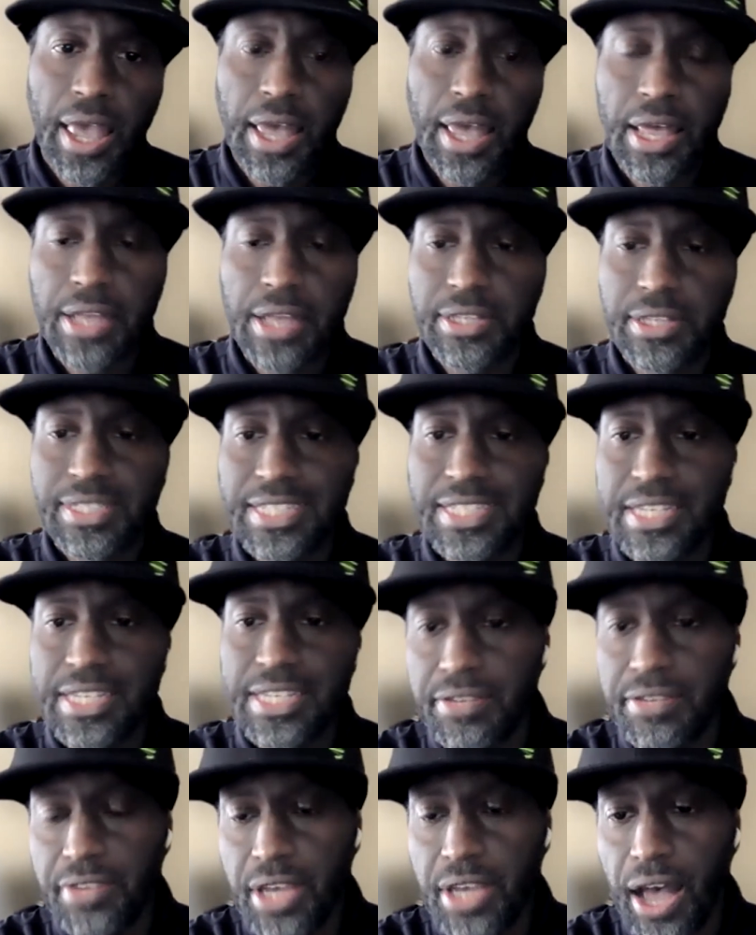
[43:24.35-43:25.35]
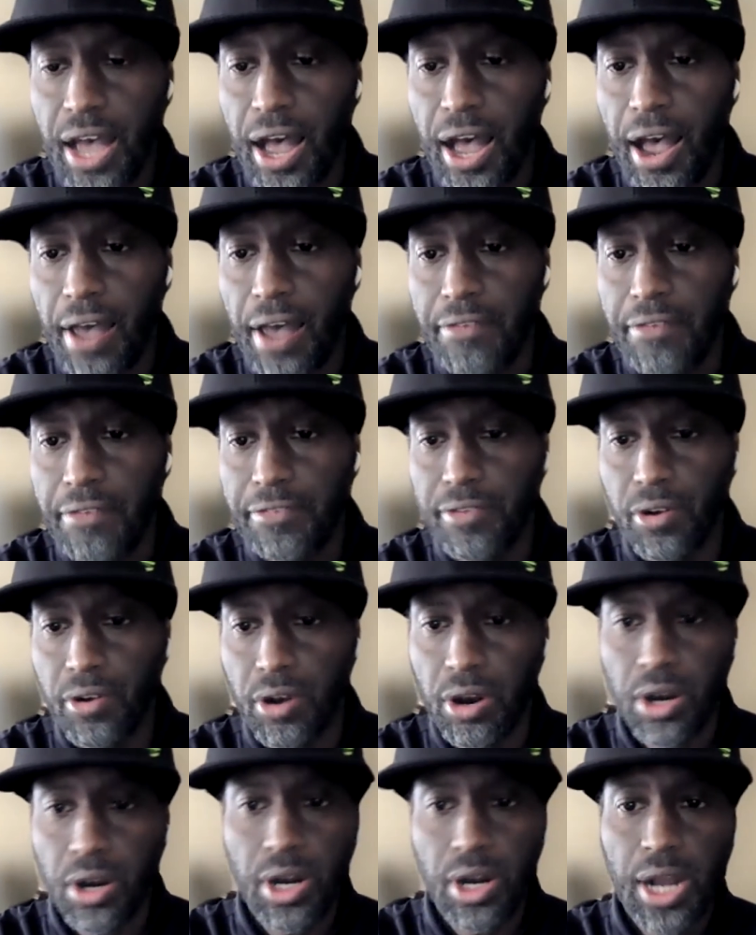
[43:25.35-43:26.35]
and TVI
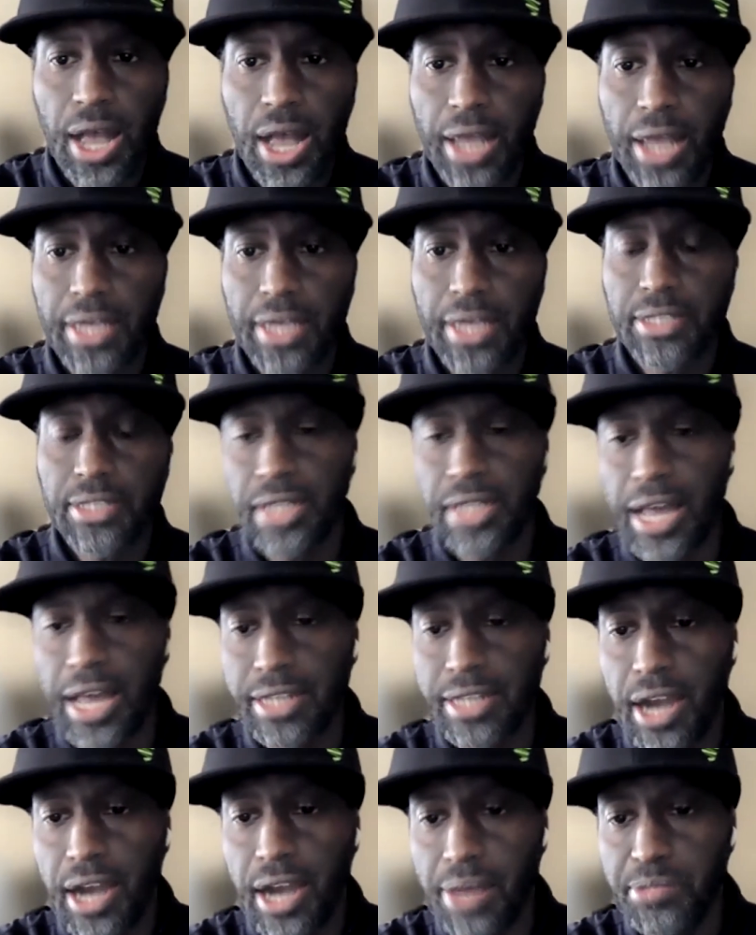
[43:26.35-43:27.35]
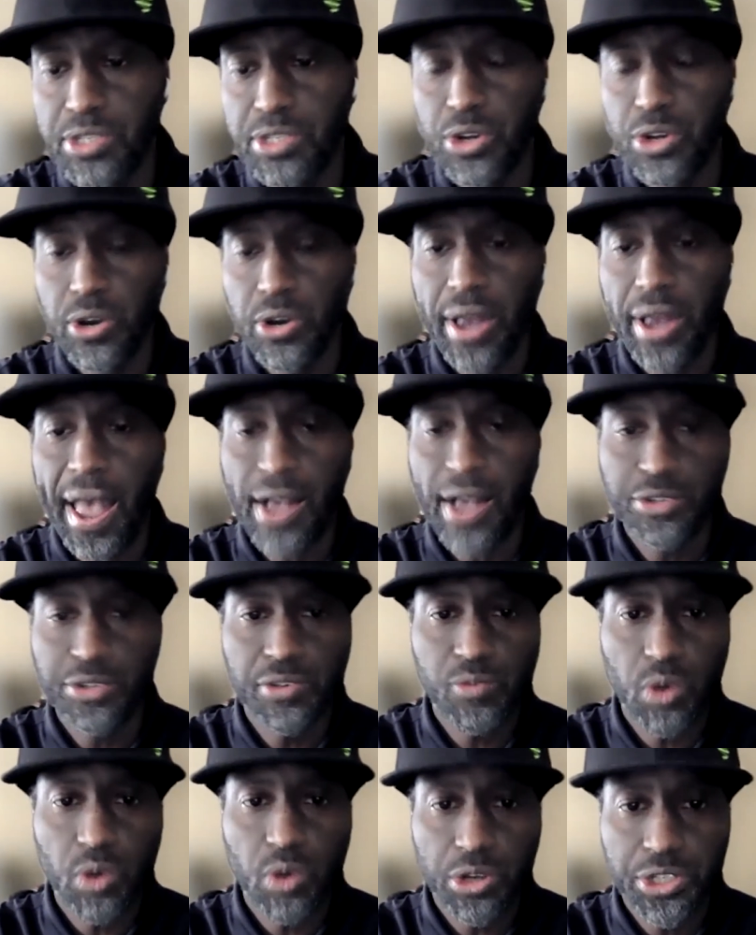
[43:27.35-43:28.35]
for, I guess, a lot of times your
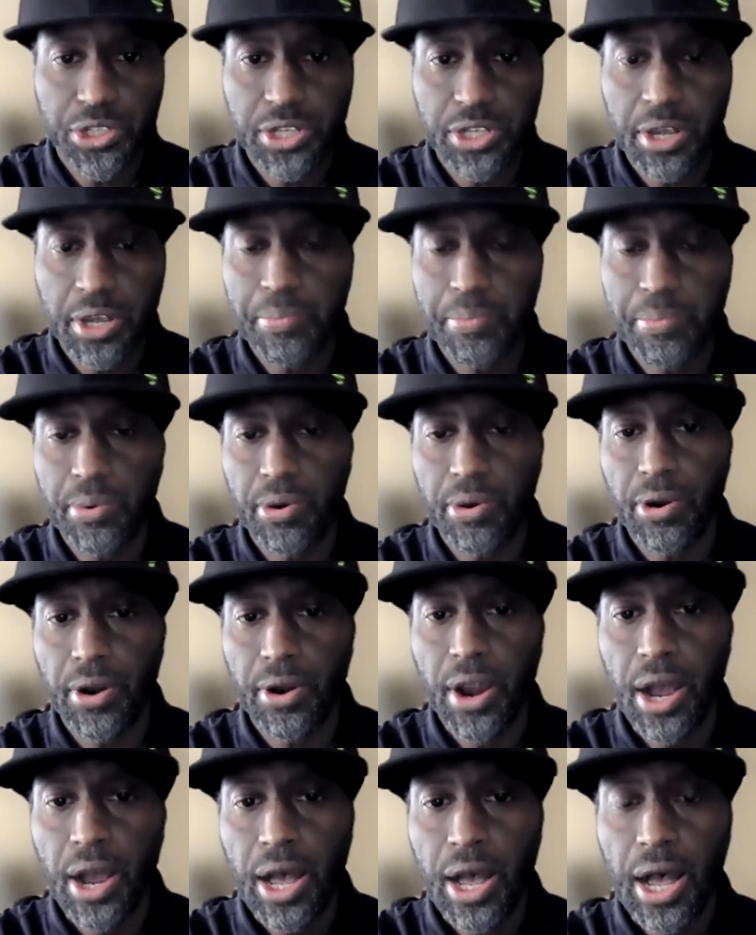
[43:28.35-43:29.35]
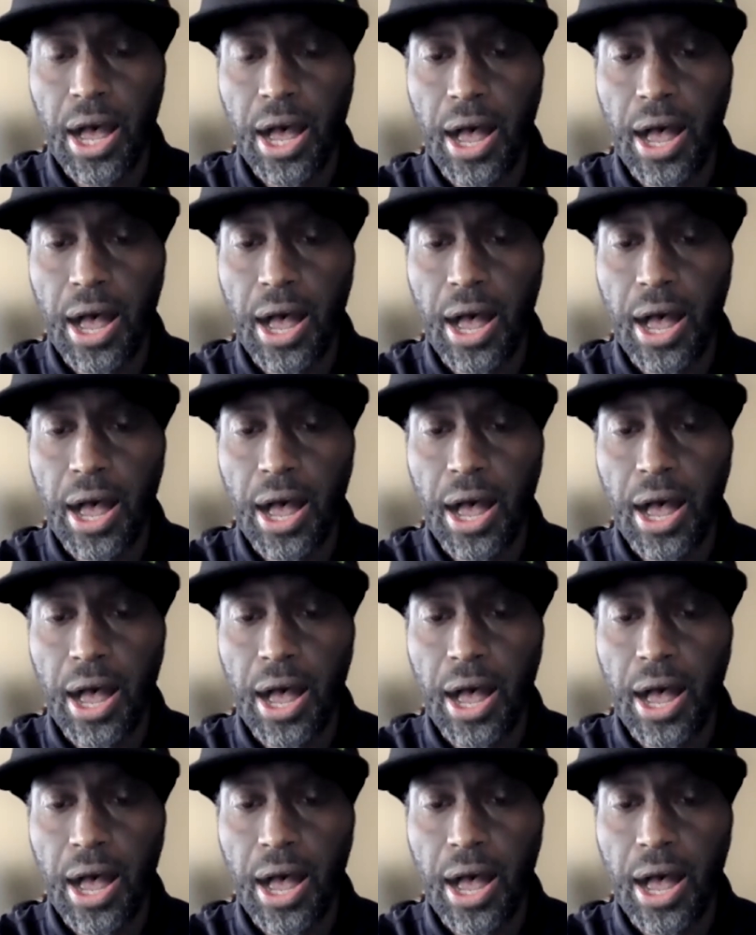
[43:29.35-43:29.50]
house of worship, or